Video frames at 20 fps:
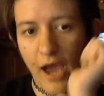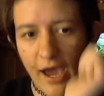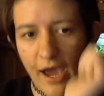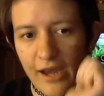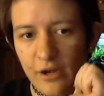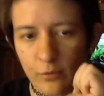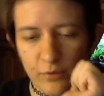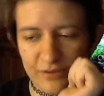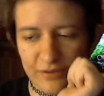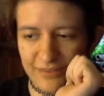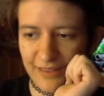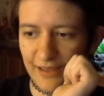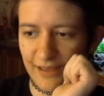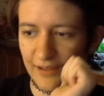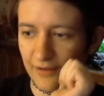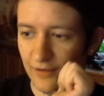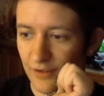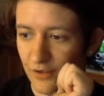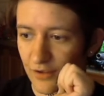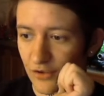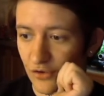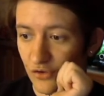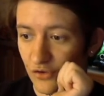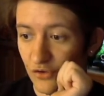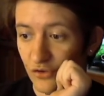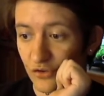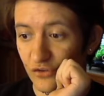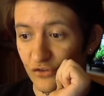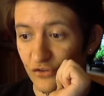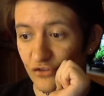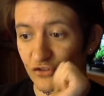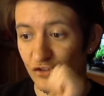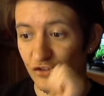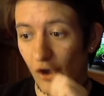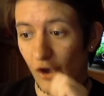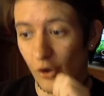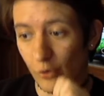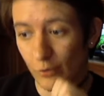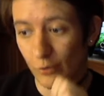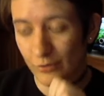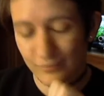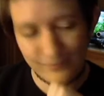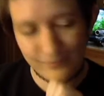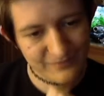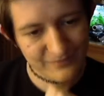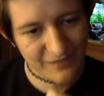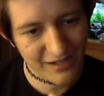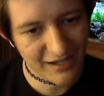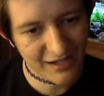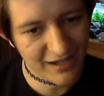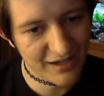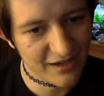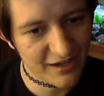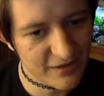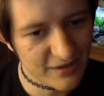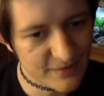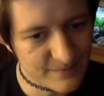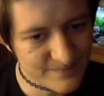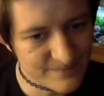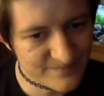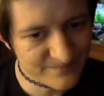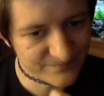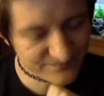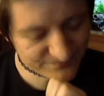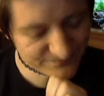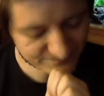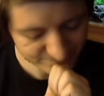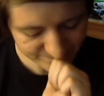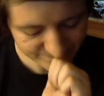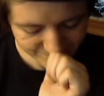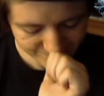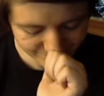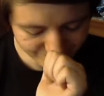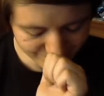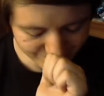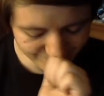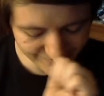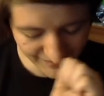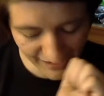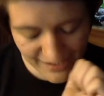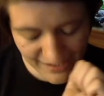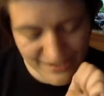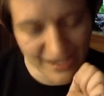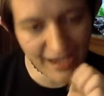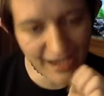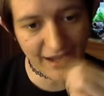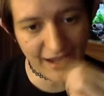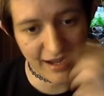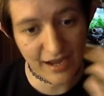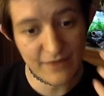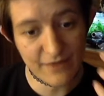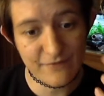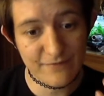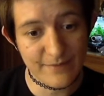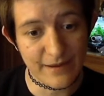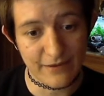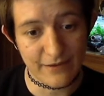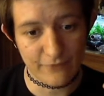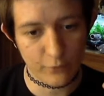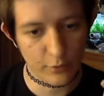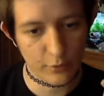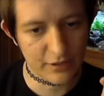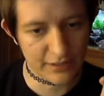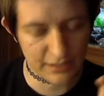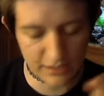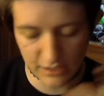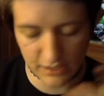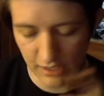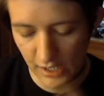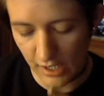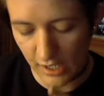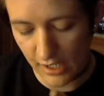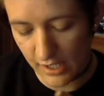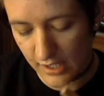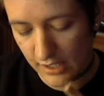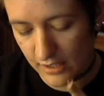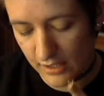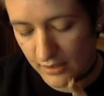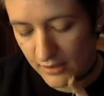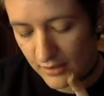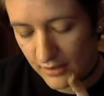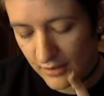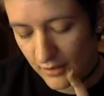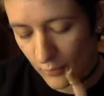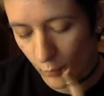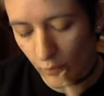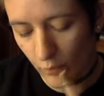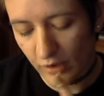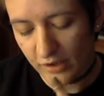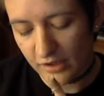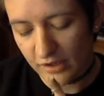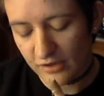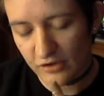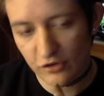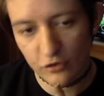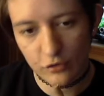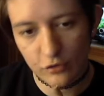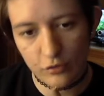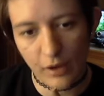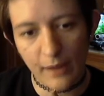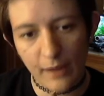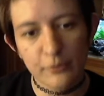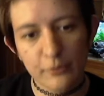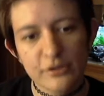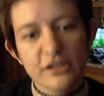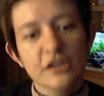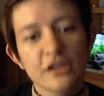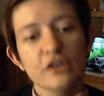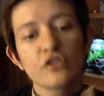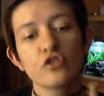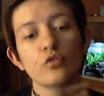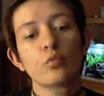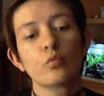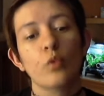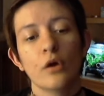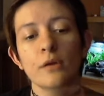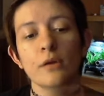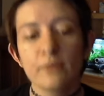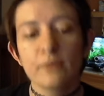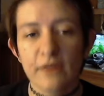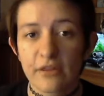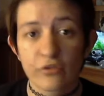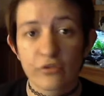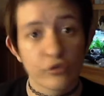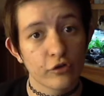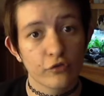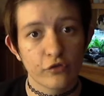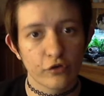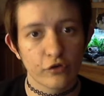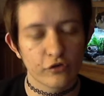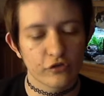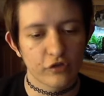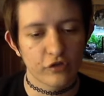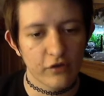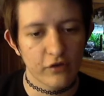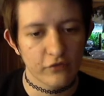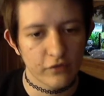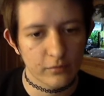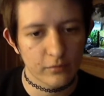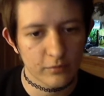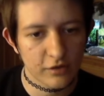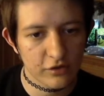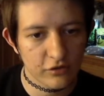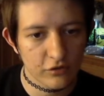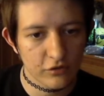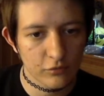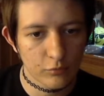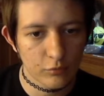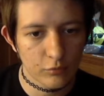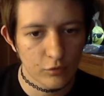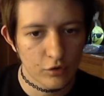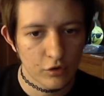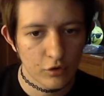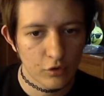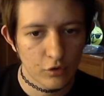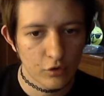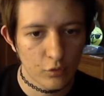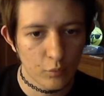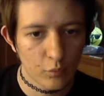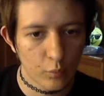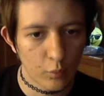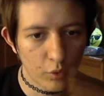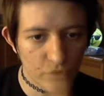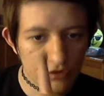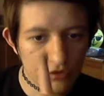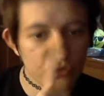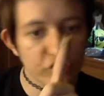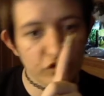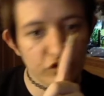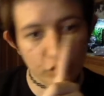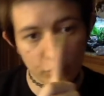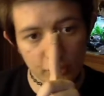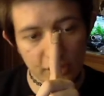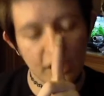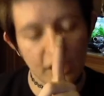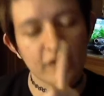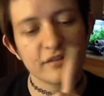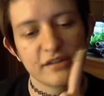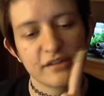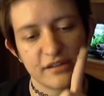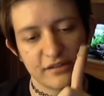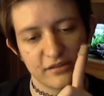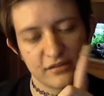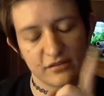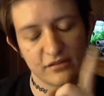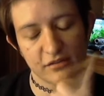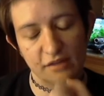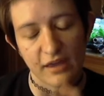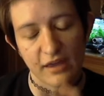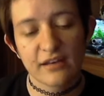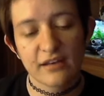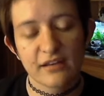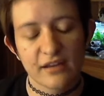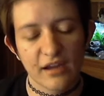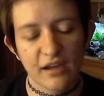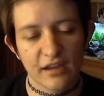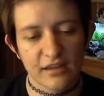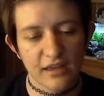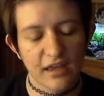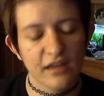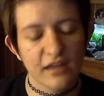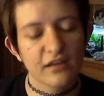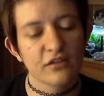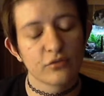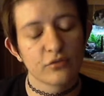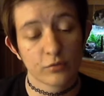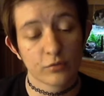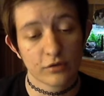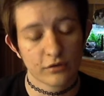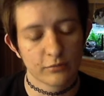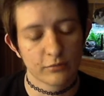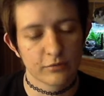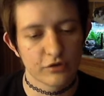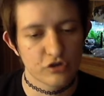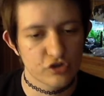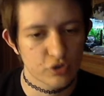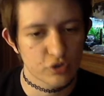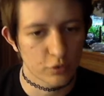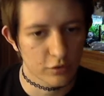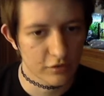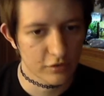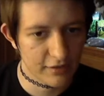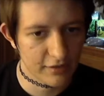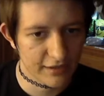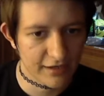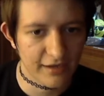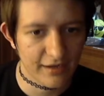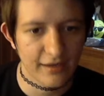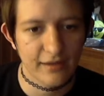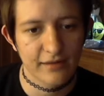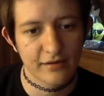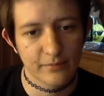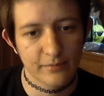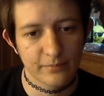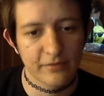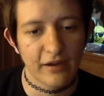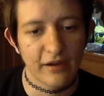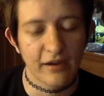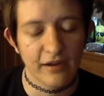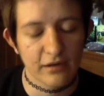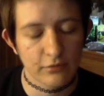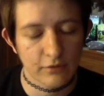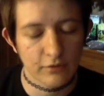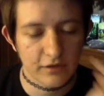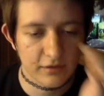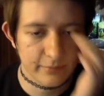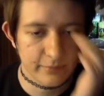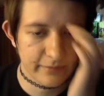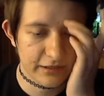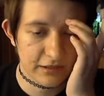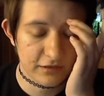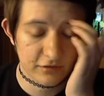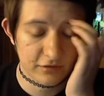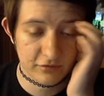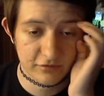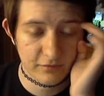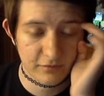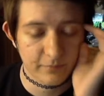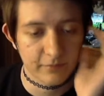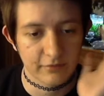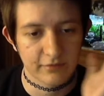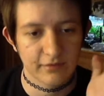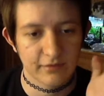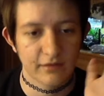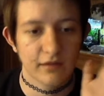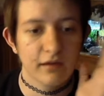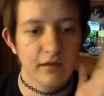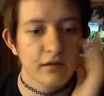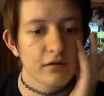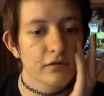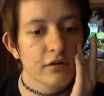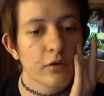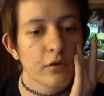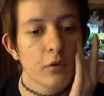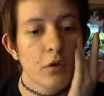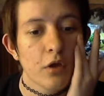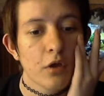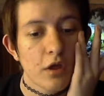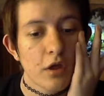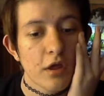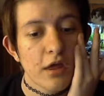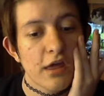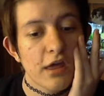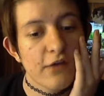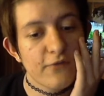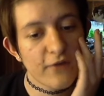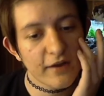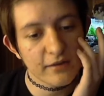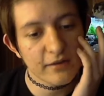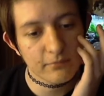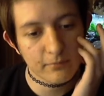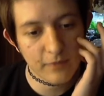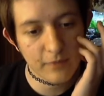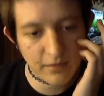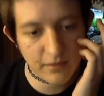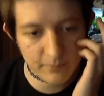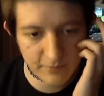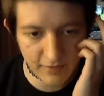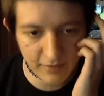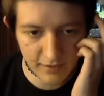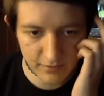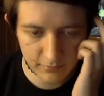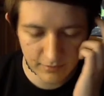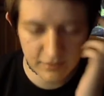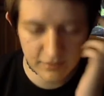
I don't want that. So, yeah, I've been avoiding it. I'm only gonna do one playthrough first off. I'm gonna do one story, unless the ending I get is really, really short, like I end up dying right in the beginning or something like that. I don't know. If I end up dying